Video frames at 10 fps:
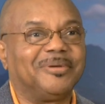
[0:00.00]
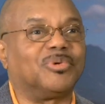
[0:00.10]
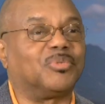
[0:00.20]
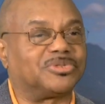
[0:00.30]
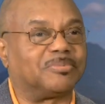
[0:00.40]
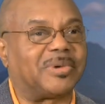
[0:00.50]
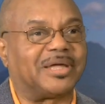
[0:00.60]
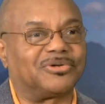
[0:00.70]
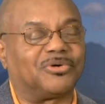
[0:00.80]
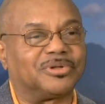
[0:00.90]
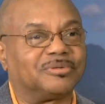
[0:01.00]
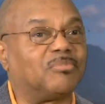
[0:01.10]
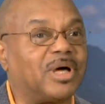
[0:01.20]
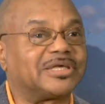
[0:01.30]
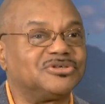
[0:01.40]
But with the Patagonian
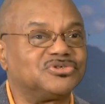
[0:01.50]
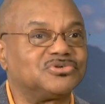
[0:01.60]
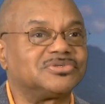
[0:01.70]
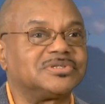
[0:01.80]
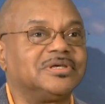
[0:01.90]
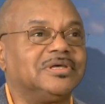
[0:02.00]
Maqui Juice,